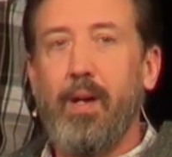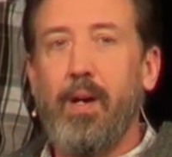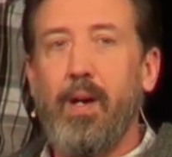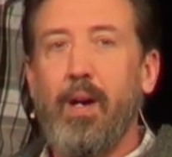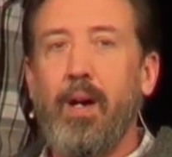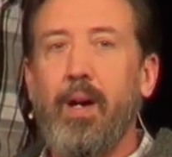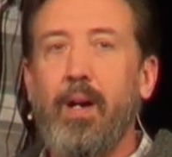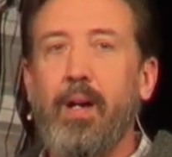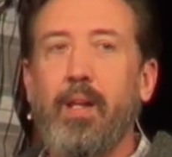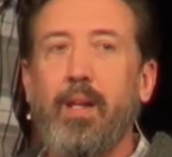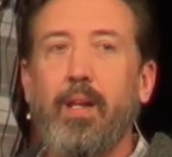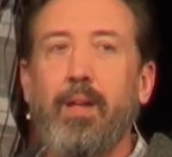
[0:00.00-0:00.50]

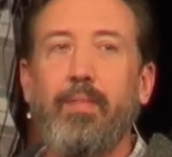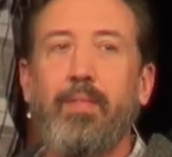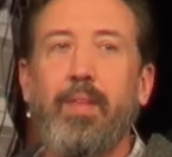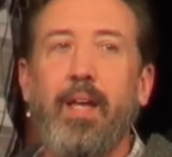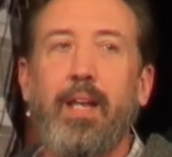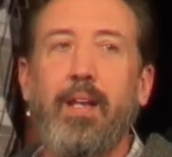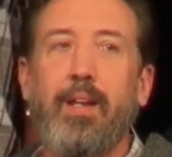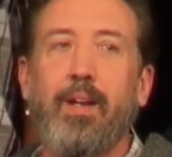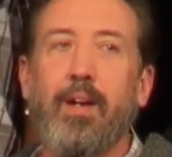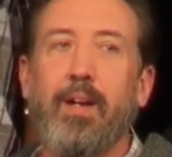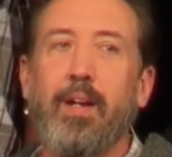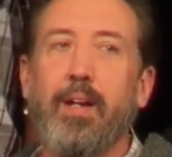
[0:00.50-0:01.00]
All of
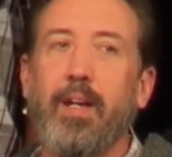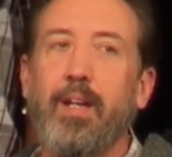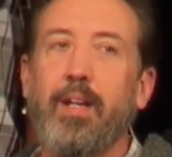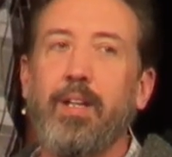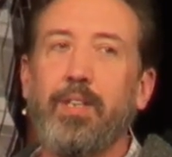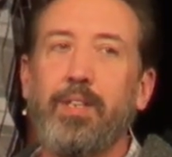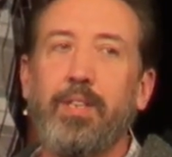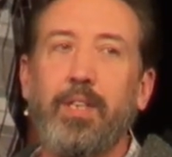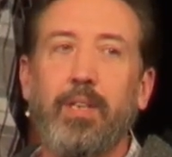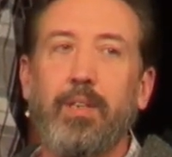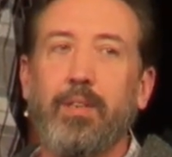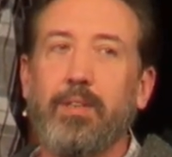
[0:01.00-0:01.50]
that dark
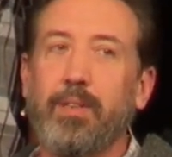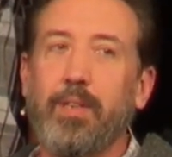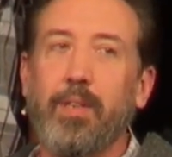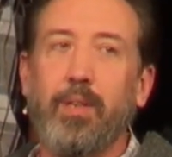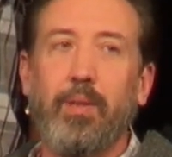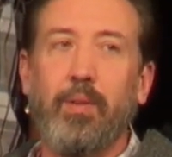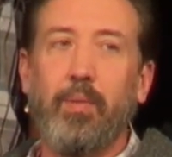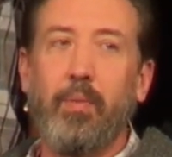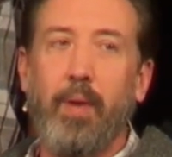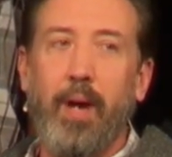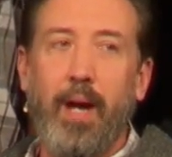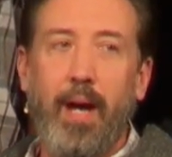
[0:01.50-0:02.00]
energy will
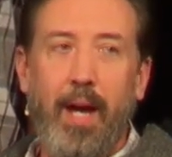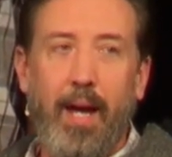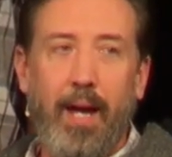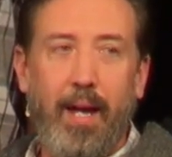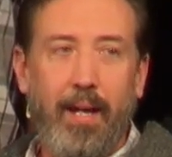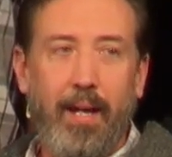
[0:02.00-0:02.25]
go away.